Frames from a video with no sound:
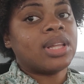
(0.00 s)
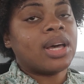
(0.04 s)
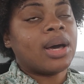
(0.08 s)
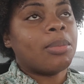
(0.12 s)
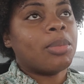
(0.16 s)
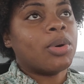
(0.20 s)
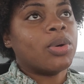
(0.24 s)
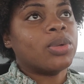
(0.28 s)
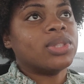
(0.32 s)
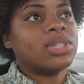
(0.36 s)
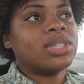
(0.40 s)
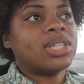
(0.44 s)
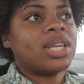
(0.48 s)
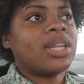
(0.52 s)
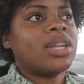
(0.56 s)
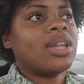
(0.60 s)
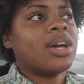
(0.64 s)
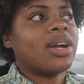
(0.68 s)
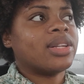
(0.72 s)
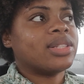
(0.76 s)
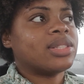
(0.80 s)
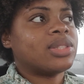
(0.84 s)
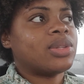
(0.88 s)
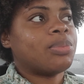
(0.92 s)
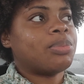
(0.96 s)
about 10
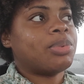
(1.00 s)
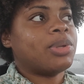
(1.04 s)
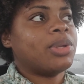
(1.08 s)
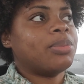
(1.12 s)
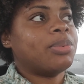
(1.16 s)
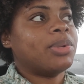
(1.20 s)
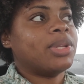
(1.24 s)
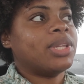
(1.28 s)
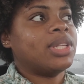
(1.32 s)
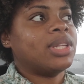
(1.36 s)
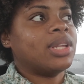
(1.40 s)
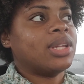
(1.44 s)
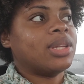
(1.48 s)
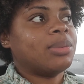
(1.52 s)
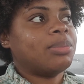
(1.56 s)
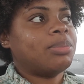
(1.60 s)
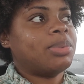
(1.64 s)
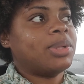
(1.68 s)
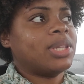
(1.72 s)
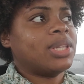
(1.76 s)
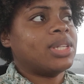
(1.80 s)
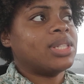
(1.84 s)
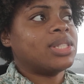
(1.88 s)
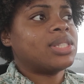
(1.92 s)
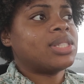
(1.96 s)
or so people in the
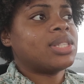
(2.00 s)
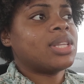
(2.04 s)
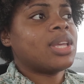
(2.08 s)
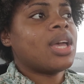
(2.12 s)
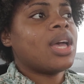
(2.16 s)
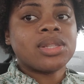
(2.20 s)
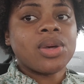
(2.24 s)
place.